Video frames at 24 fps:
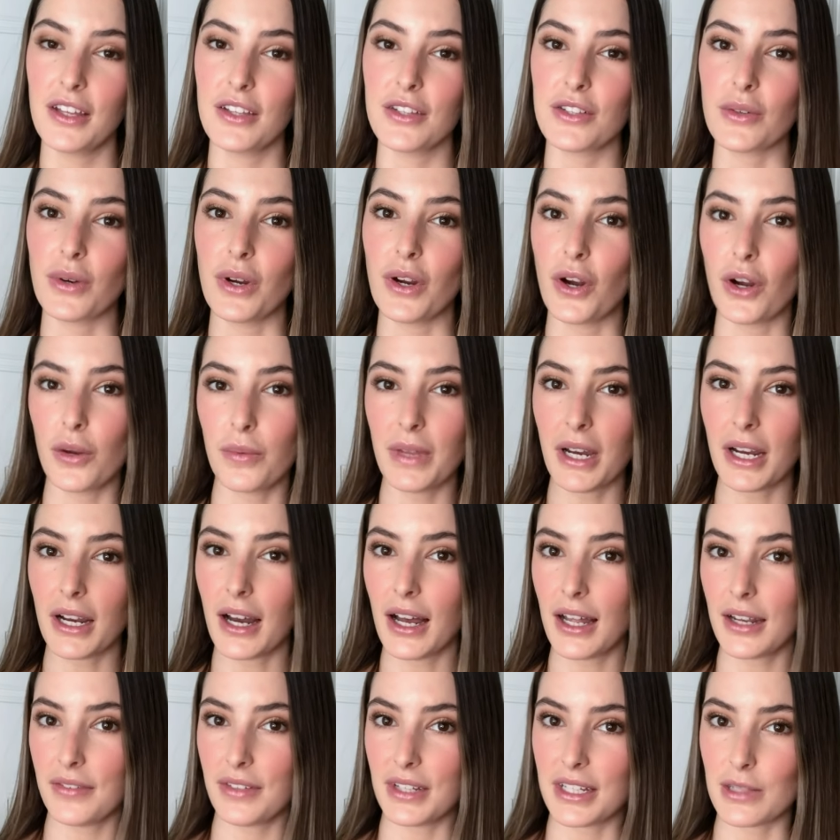So I hope that
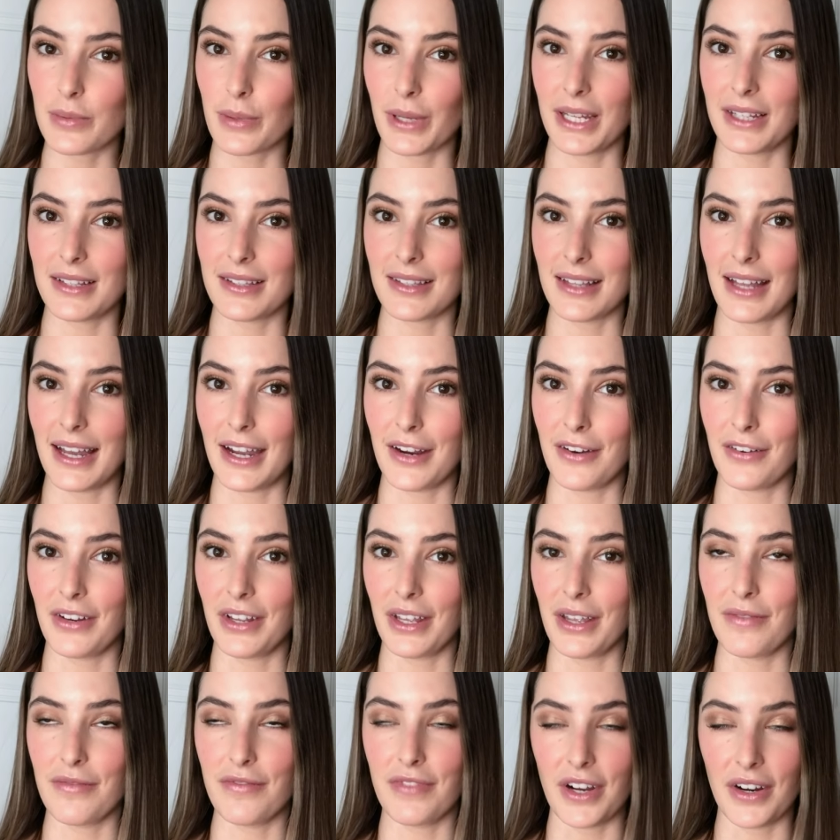kind of explains
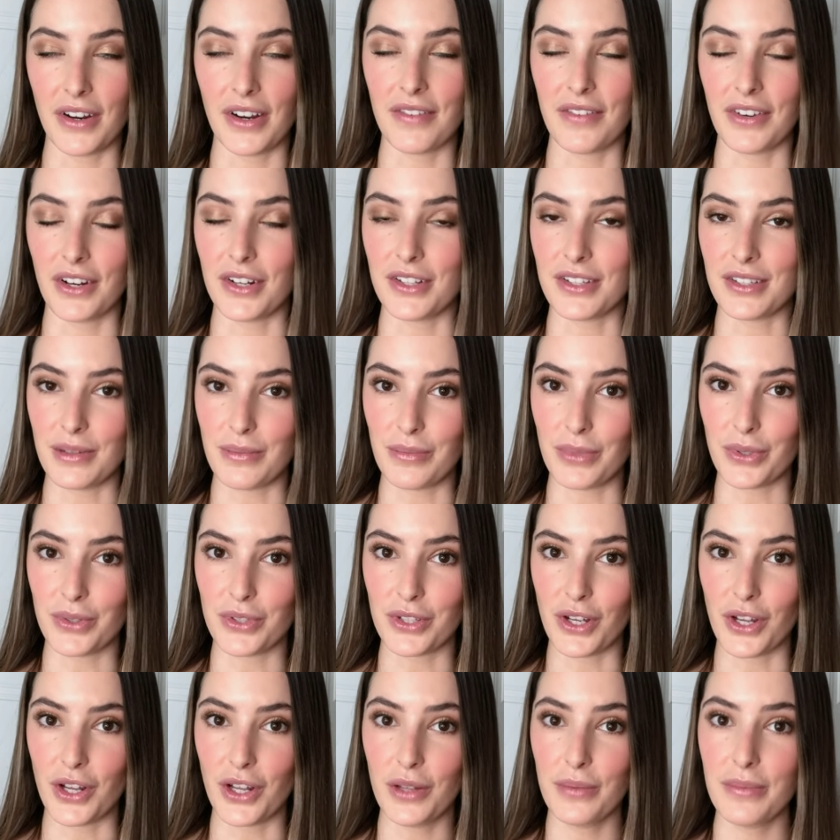layering in very, very simple
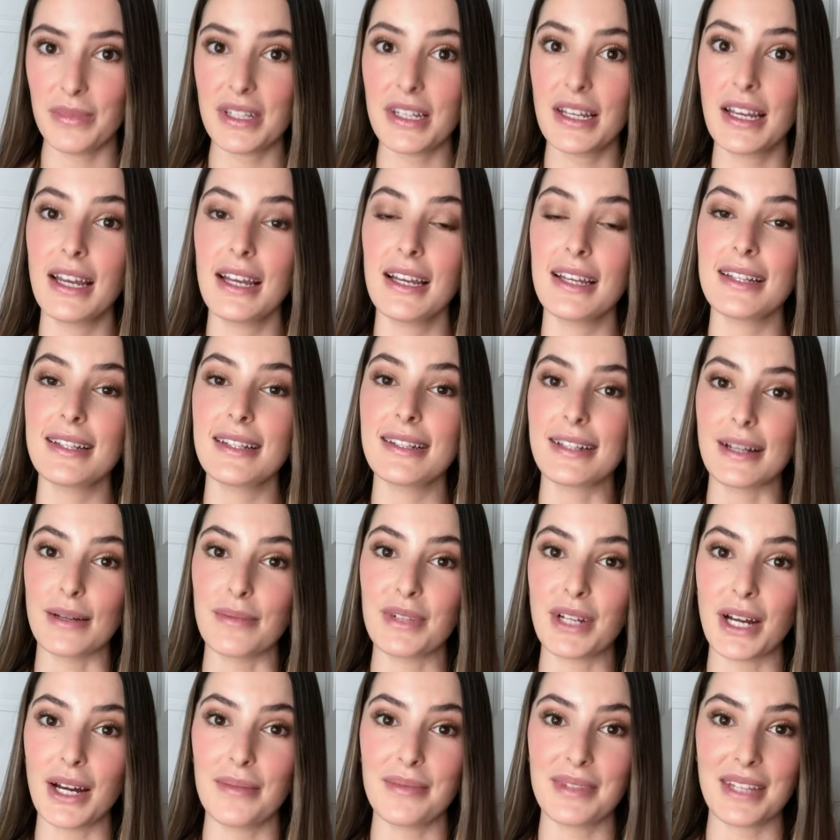terms.
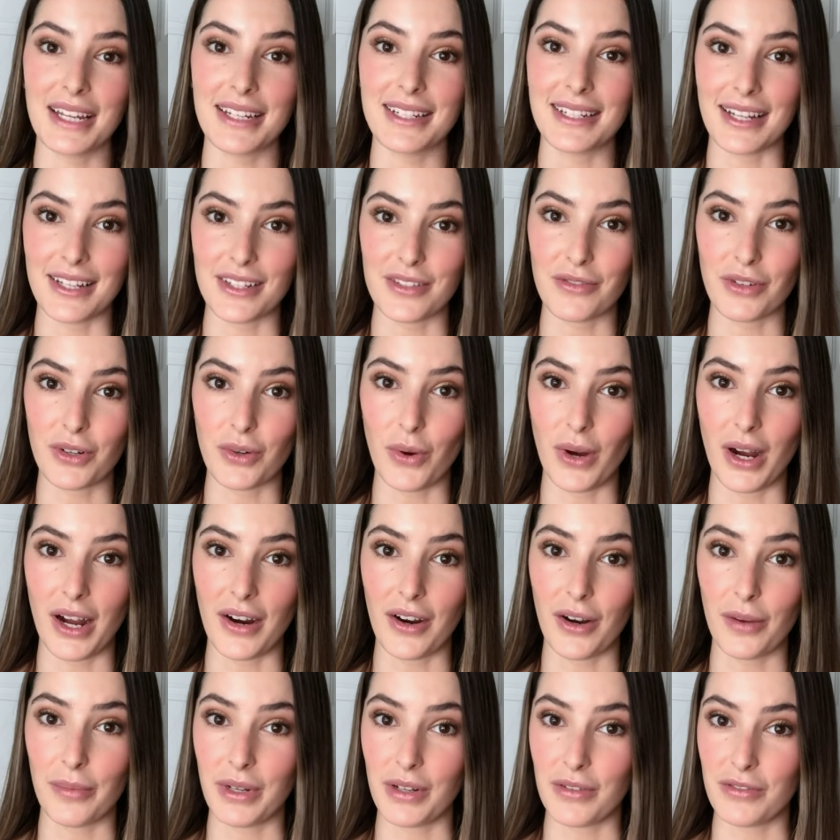Sometimes that does
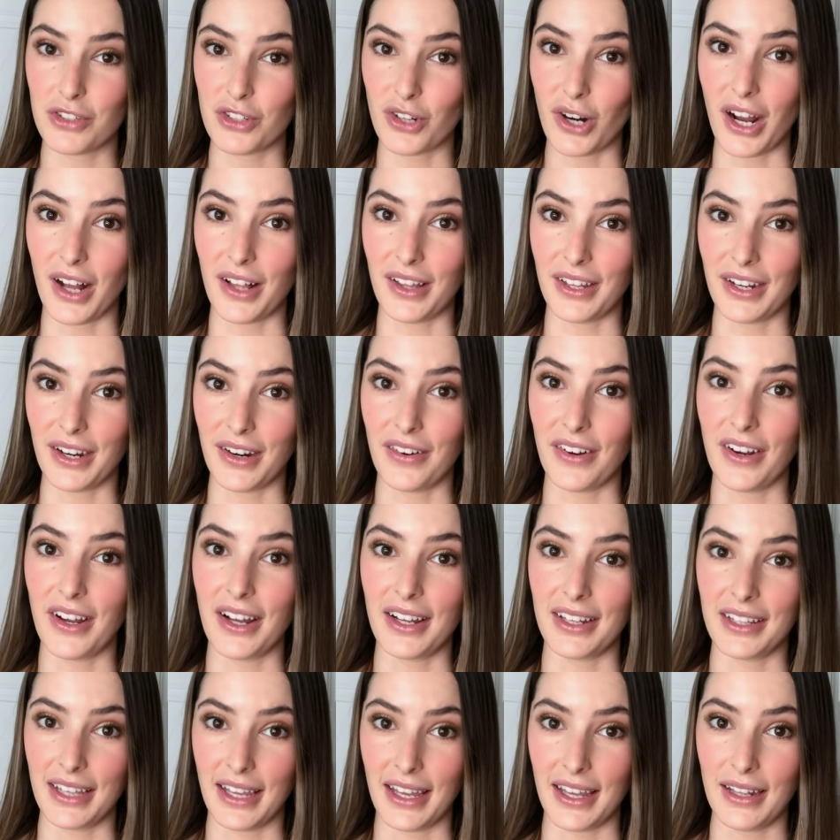require a bit of trial and error
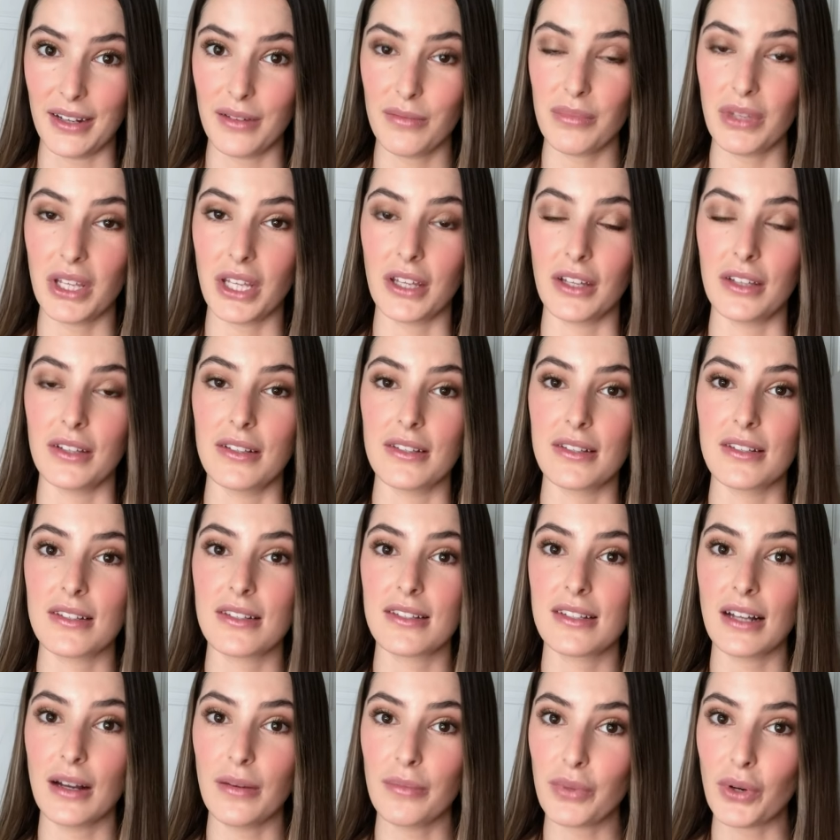again, because
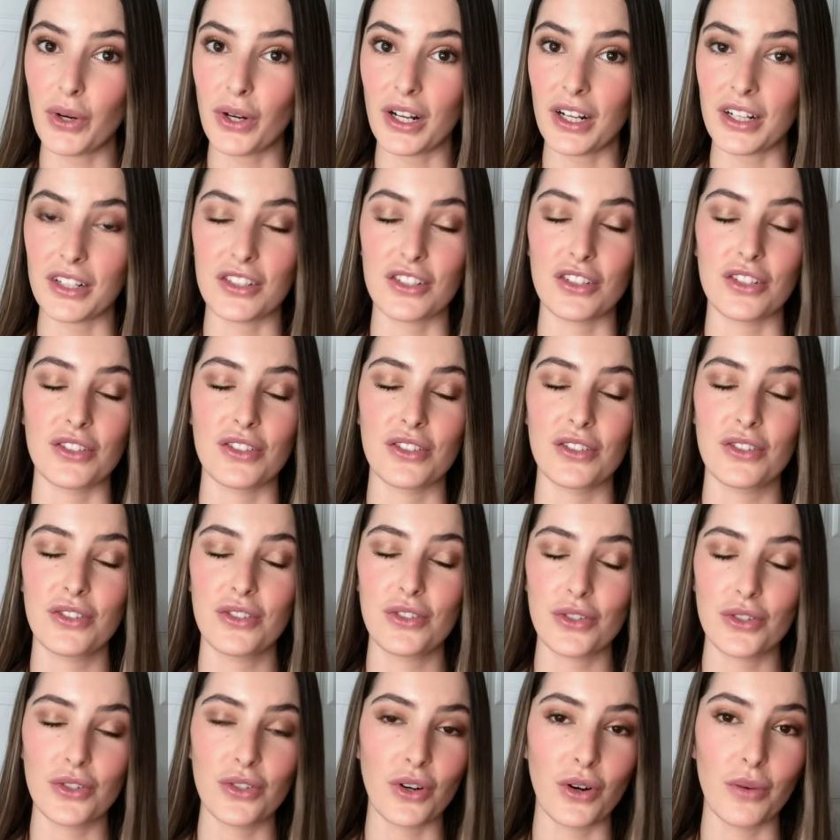some products just
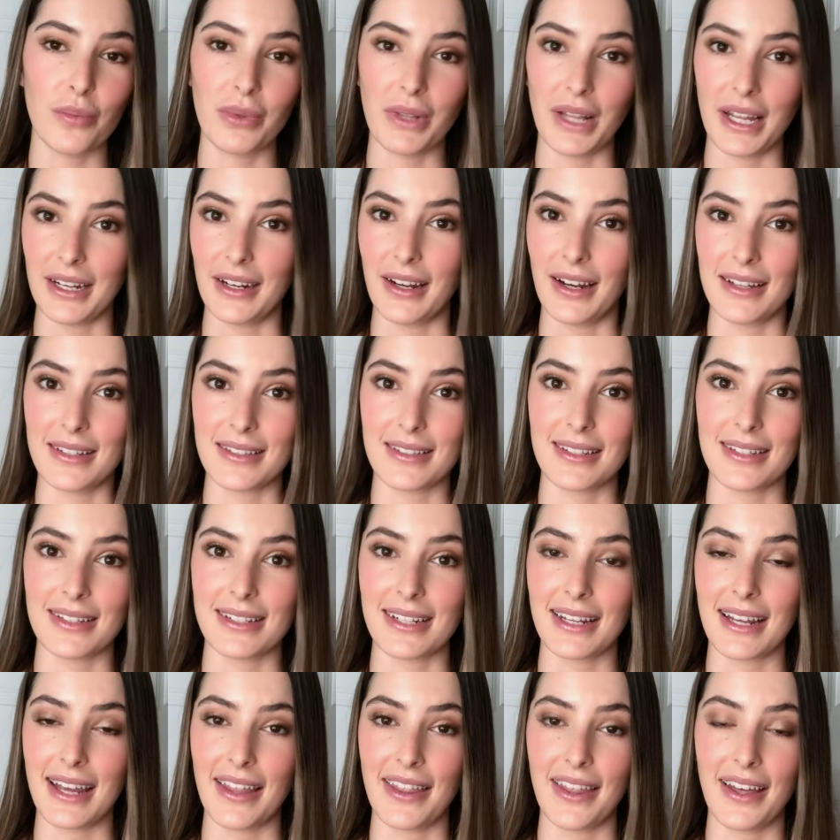do not play nicely
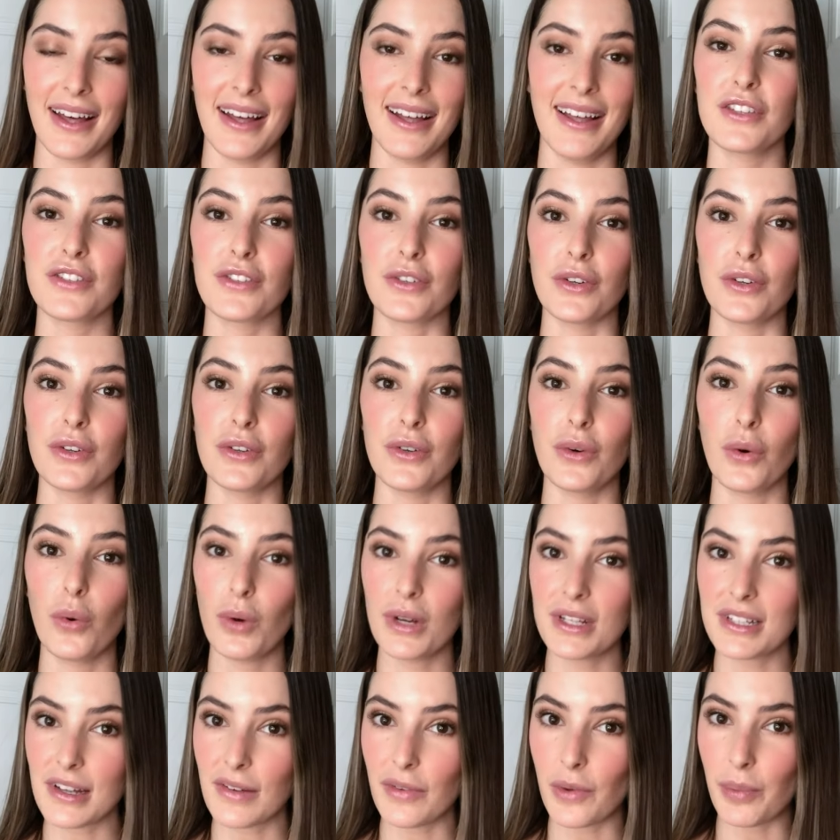together. So
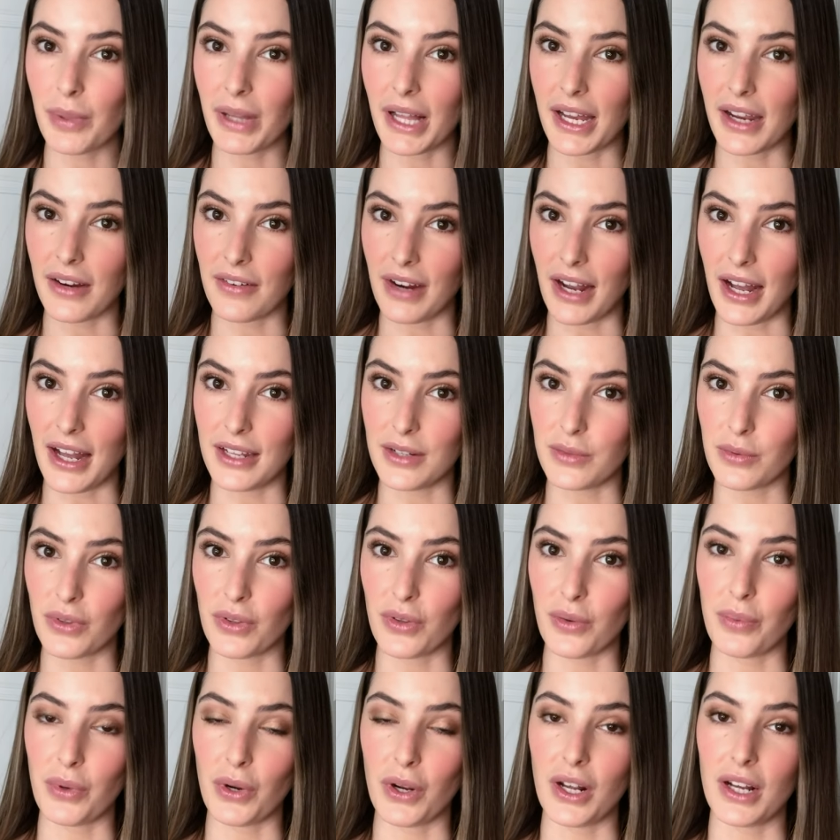always have a play around with
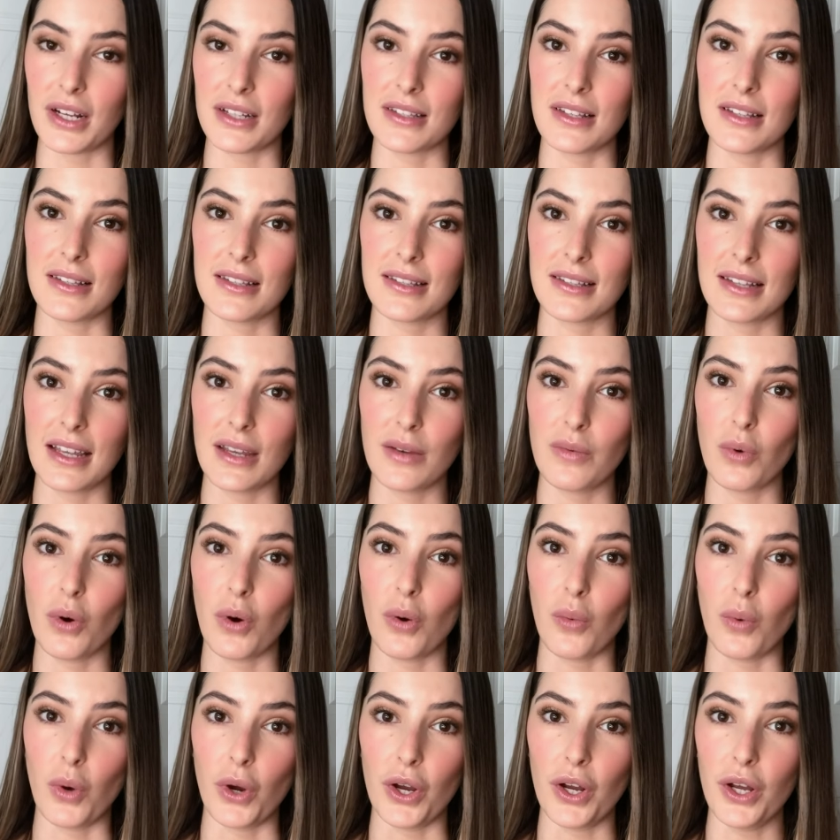your products and see
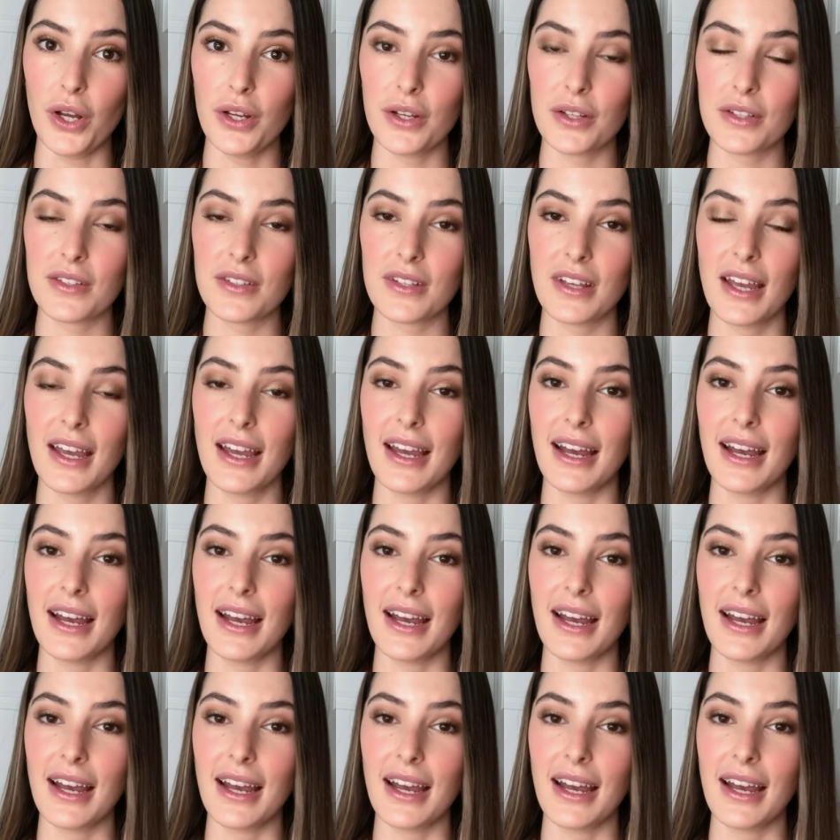what works.